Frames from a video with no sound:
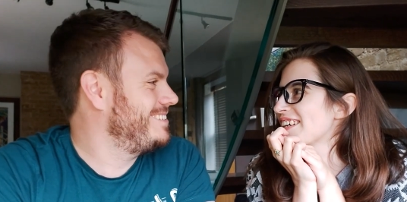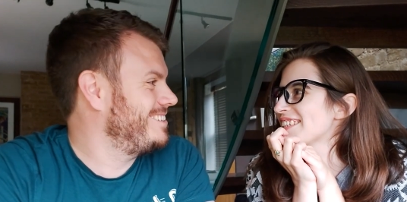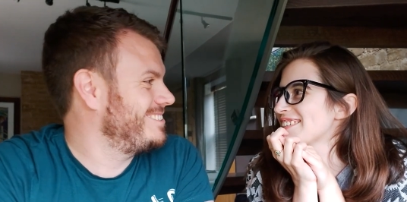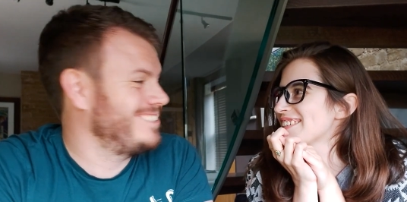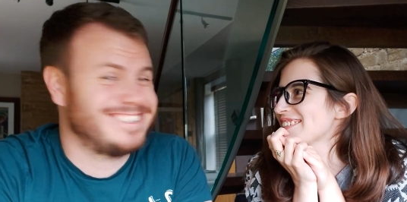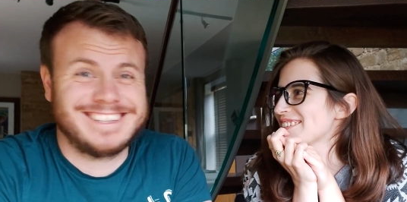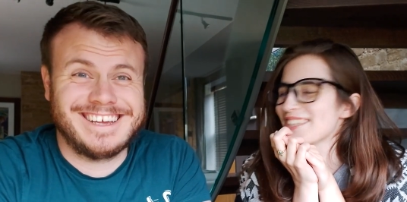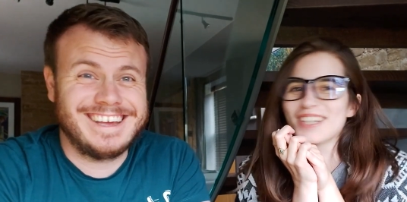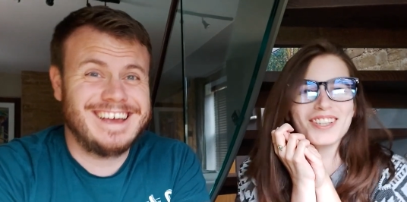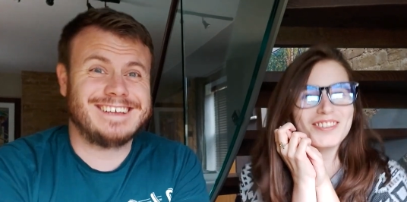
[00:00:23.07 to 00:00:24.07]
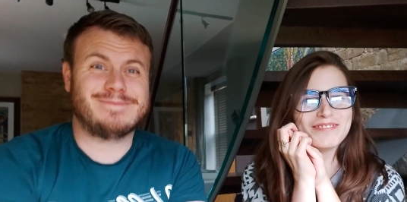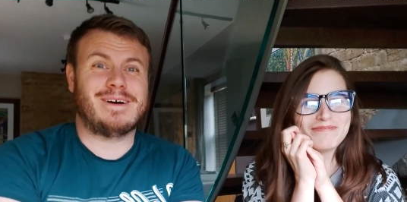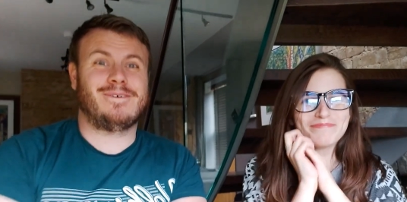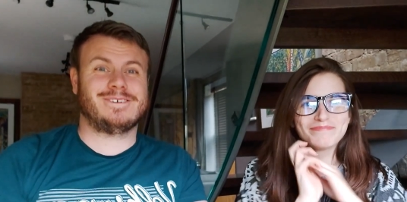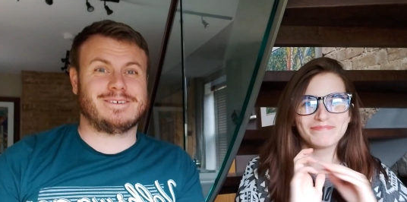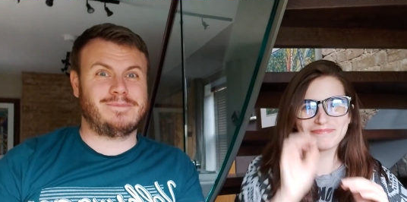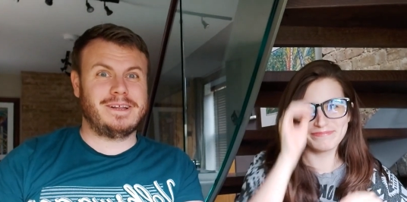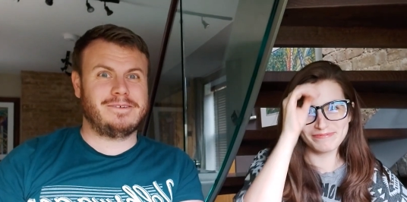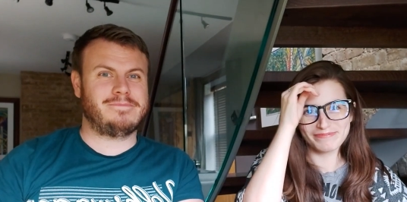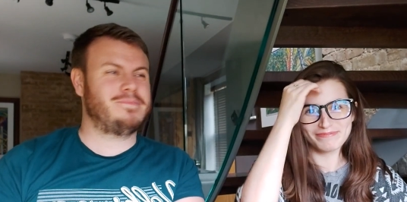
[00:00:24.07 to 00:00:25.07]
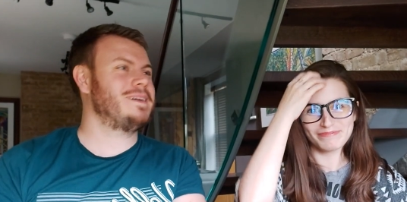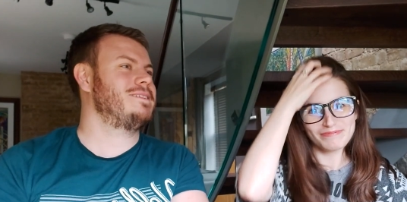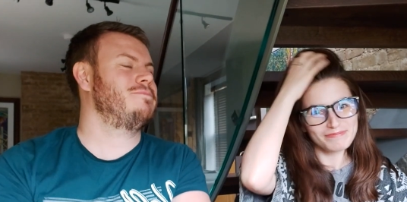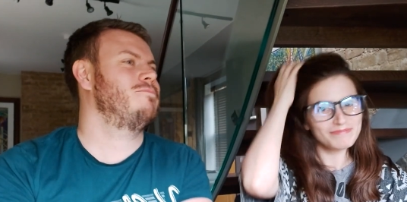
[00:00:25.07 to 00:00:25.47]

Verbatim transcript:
Speaker 1: nicely, doesn't it? It's a matter of Peter picked the.